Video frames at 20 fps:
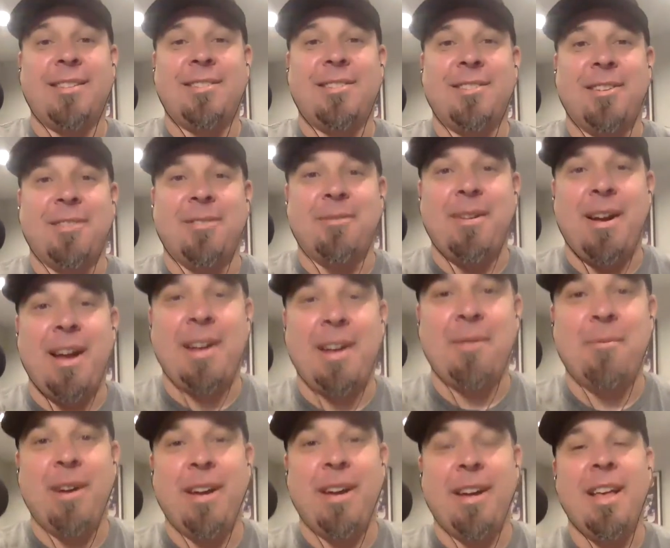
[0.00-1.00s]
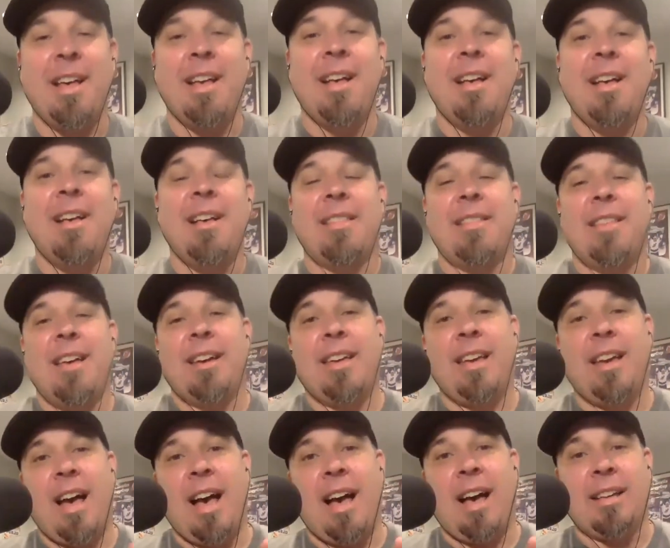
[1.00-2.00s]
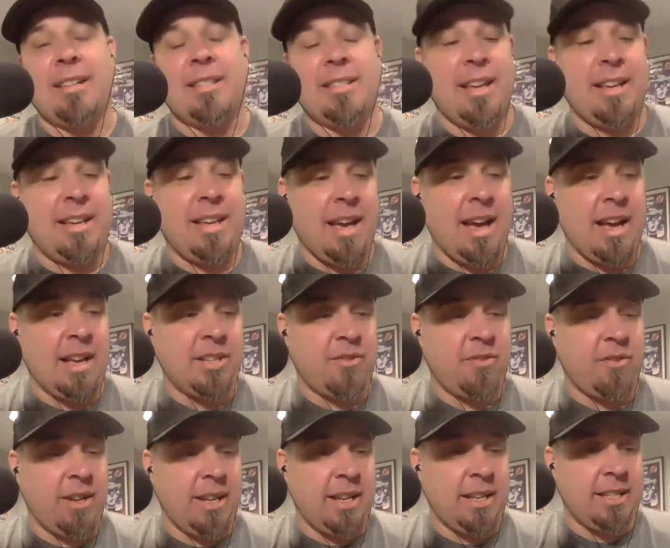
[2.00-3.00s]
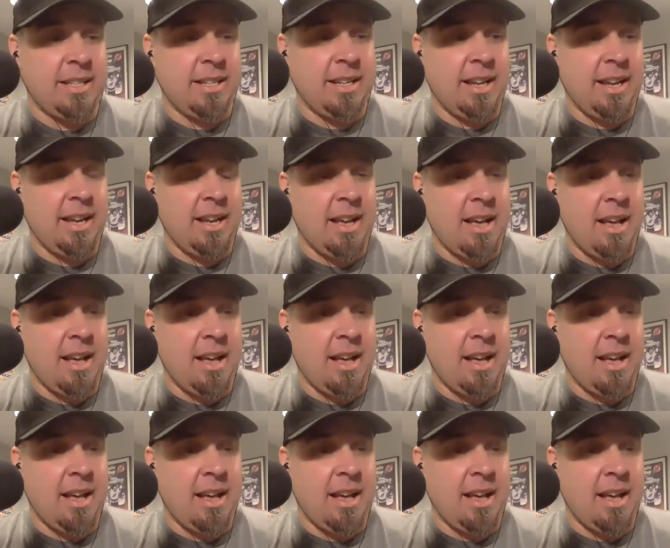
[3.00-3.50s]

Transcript: So, anyway, thank you guys. Thank you guys for listening.